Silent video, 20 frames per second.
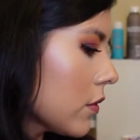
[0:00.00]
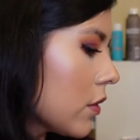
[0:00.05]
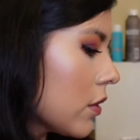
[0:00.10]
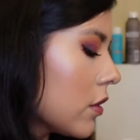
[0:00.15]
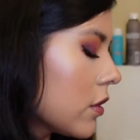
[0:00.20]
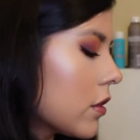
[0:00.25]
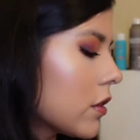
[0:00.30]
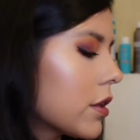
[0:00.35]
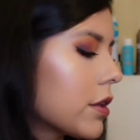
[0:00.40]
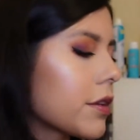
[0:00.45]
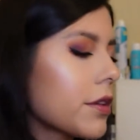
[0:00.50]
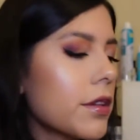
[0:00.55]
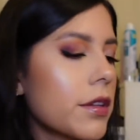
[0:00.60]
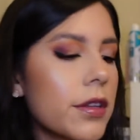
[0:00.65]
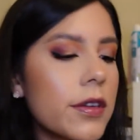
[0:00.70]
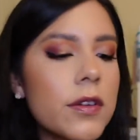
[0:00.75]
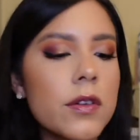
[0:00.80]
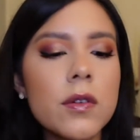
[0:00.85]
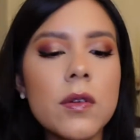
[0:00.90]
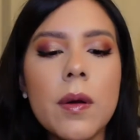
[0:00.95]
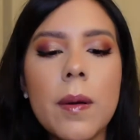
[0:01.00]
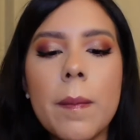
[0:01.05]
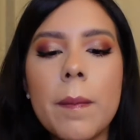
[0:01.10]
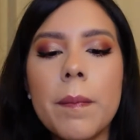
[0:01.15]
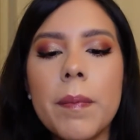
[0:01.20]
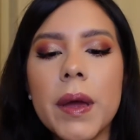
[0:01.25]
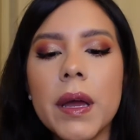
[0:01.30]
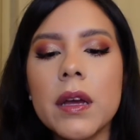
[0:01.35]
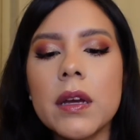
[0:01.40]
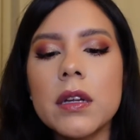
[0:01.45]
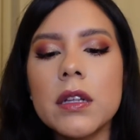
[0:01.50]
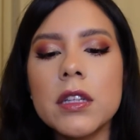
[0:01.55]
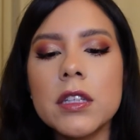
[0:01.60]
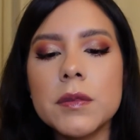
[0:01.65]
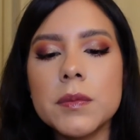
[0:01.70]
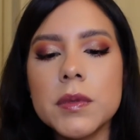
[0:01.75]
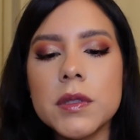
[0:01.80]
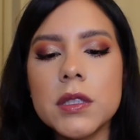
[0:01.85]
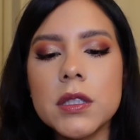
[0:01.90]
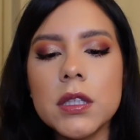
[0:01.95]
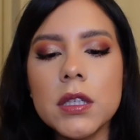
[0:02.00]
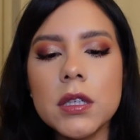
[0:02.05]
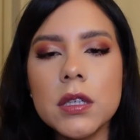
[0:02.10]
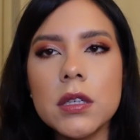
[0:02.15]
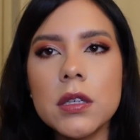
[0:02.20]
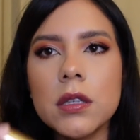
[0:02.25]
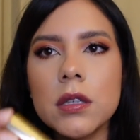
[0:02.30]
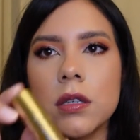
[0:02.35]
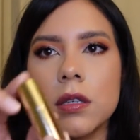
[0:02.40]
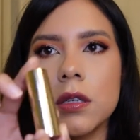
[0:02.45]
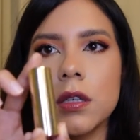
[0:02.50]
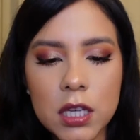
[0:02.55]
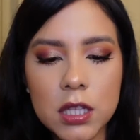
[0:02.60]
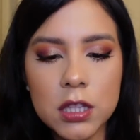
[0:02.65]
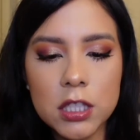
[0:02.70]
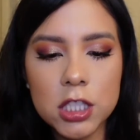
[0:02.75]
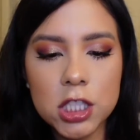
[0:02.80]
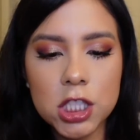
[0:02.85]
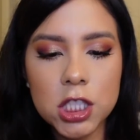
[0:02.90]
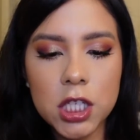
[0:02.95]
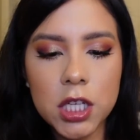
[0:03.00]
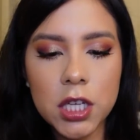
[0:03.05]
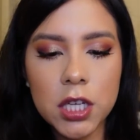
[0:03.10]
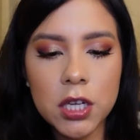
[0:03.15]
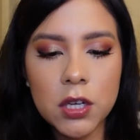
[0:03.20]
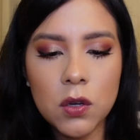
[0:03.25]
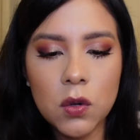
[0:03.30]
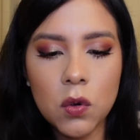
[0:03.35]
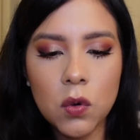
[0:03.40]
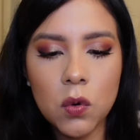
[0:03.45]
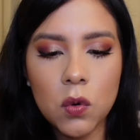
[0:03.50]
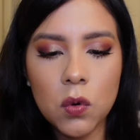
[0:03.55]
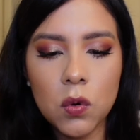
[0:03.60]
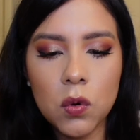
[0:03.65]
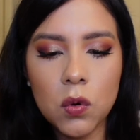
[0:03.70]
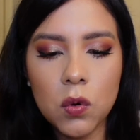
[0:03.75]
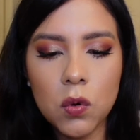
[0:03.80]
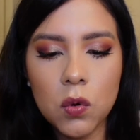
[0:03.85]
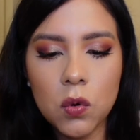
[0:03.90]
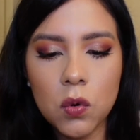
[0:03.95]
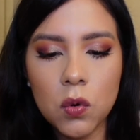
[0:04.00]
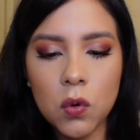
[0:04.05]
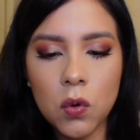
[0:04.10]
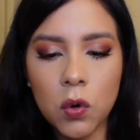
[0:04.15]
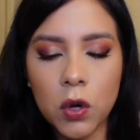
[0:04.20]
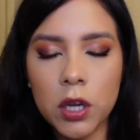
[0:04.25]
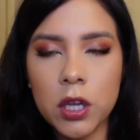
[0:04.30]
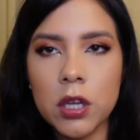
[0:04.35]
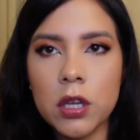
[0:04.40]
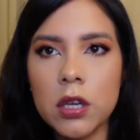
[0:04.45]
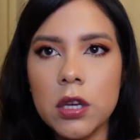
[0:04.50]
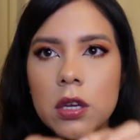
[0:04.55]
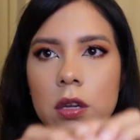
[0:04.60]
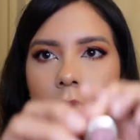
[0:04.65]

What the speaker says: This little Becca lipstick in the shade Orchid.